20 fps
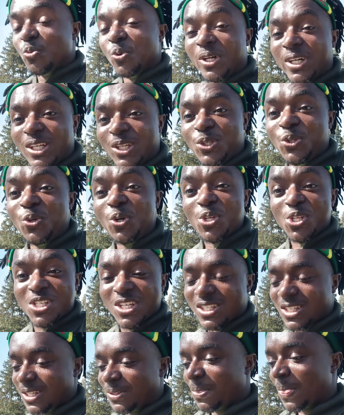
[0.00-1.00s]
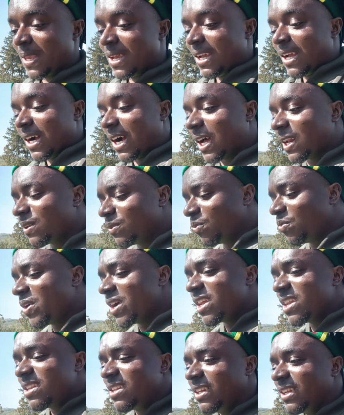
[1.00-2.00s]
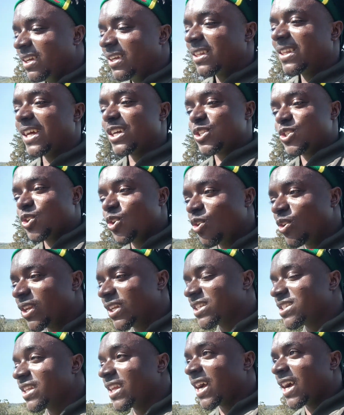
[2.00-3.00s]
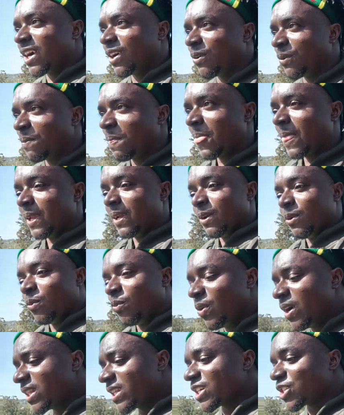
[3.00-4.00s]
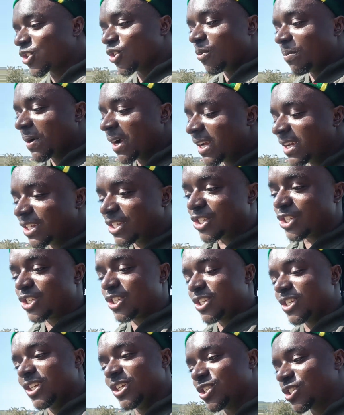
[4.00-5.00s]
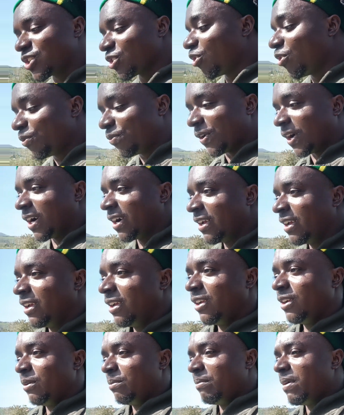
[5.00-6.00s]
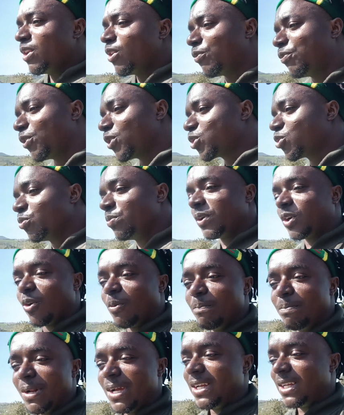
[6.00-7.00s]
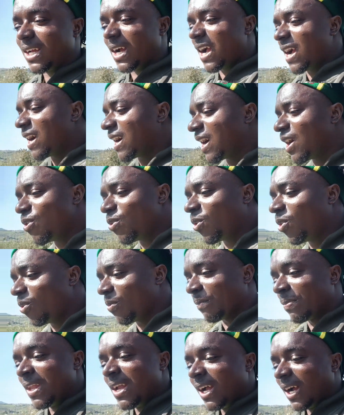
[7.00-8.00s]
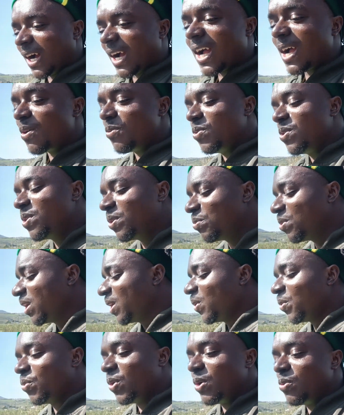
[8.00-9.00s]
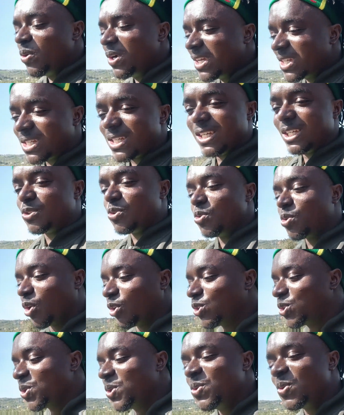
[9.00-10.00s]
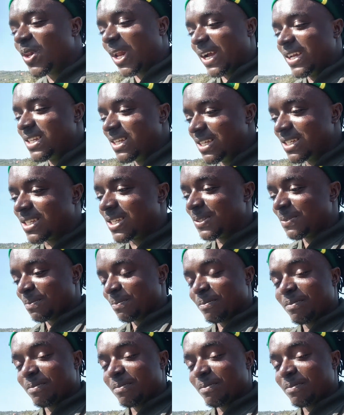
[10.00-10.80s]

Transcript: We reduce it. And when the sun is now, when the summer is over, many of us will be complaining, ah, how come? Ah, we wish it will continue like this.